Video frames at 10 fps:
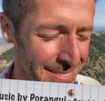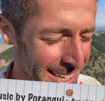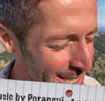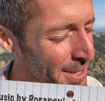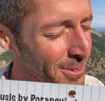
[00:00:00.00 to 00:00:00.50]
I
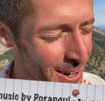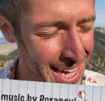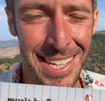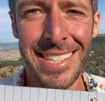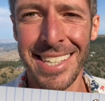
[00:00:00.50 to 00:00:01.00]
mean, it's been a
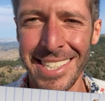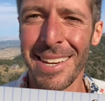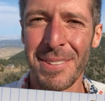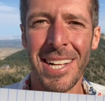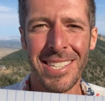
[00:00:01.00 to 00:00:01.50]
while since
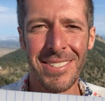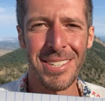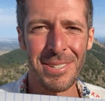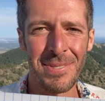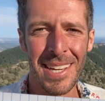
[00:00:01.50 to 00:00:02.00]
I've been on
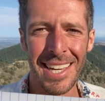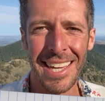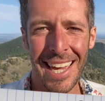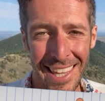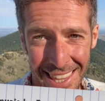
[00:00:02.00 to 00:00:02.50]
YouTube
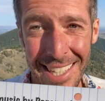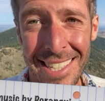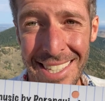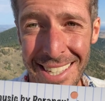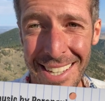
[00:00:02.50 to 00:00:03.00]
in
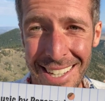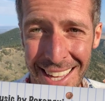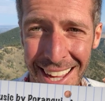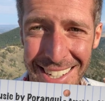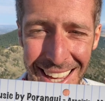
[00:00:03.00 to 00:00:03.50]
this
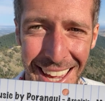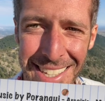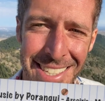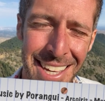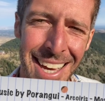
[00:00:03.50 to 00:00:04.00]

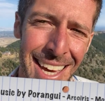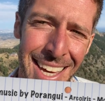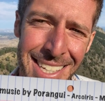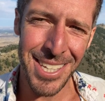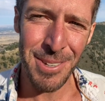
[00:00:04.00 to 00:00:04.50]
context.
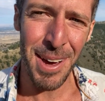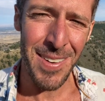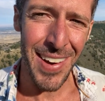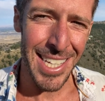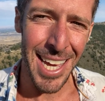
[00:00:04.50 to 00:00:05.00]
So you might
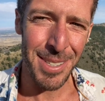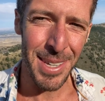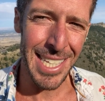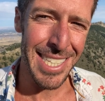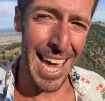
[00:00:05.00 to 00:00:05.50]
recognize
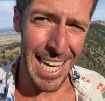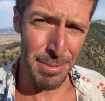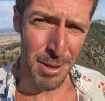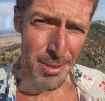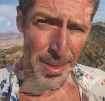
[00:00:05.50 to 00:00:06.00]
me as
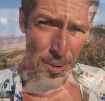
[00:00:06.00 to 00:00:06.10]
Danimal from the